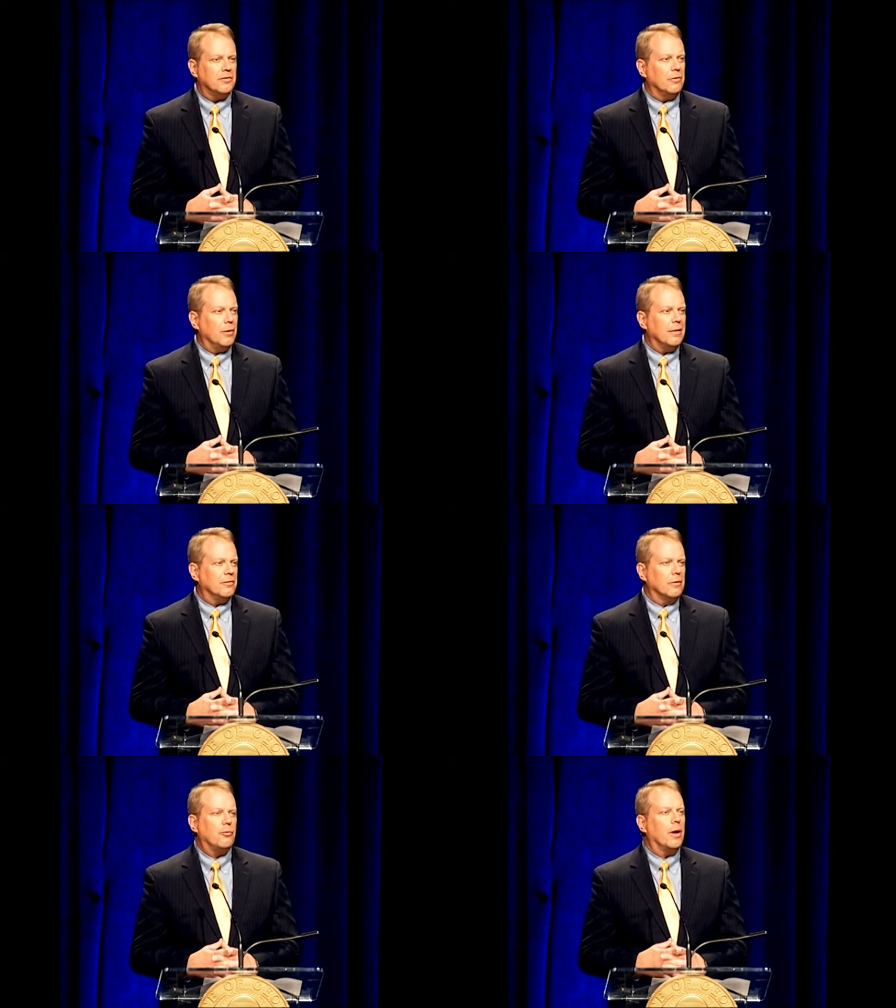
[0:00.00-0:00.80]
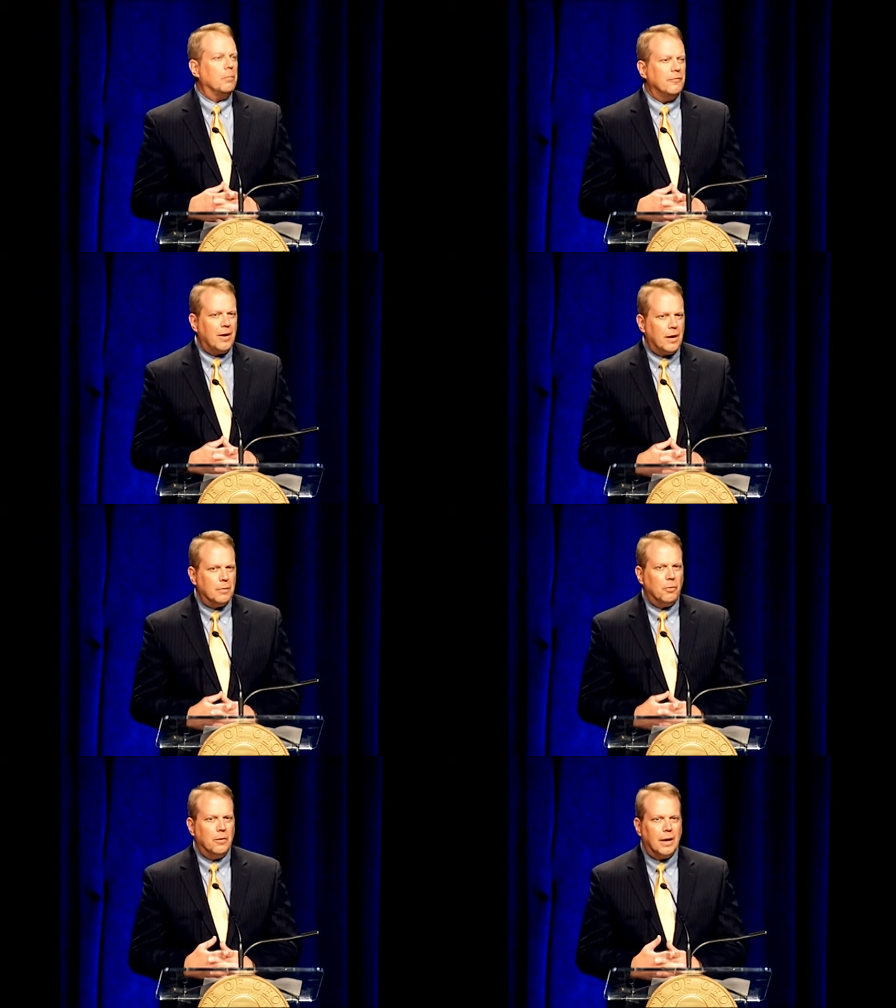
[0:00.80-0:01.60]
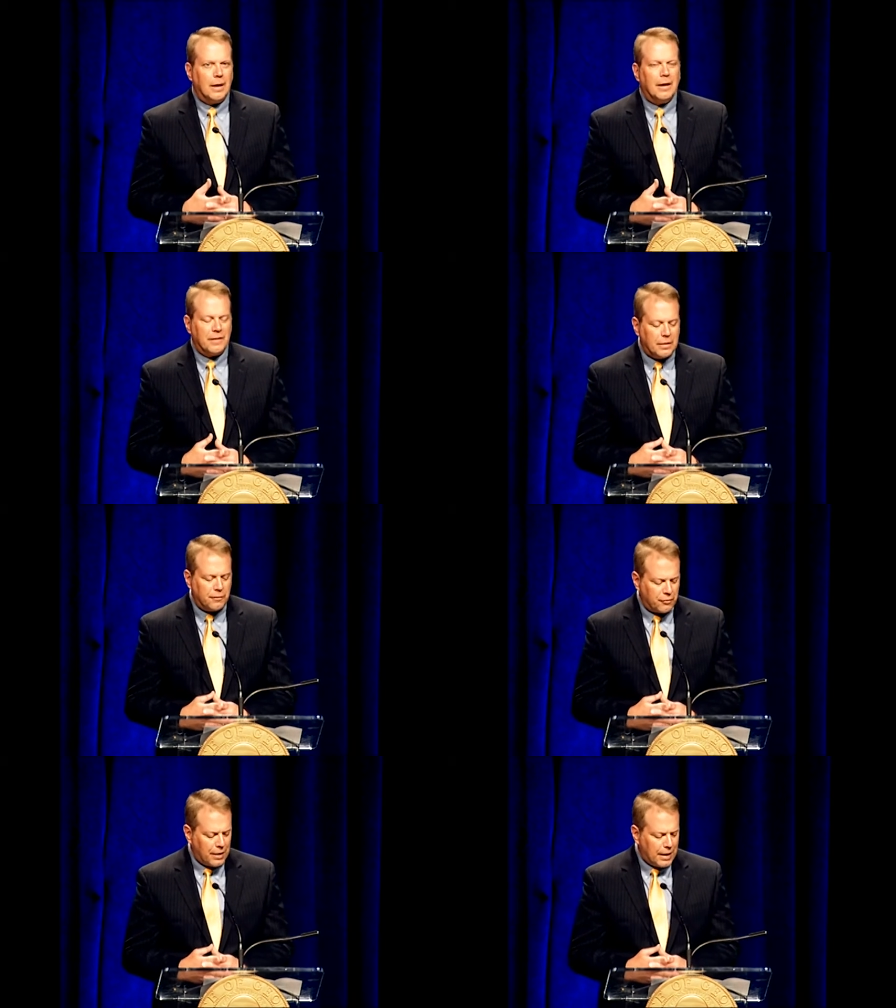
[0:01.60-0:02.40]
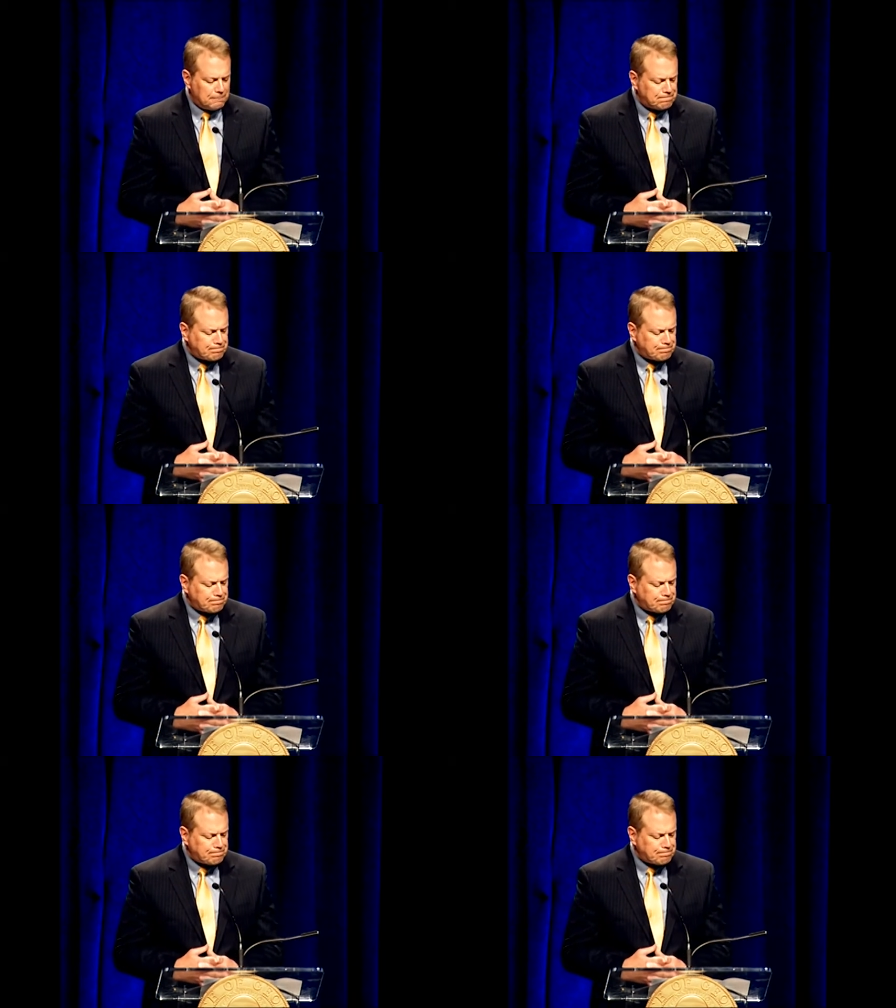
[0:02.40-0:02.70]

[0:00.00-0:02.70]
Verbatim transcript: So that is incredibly valuable, and I, and I thank you for that.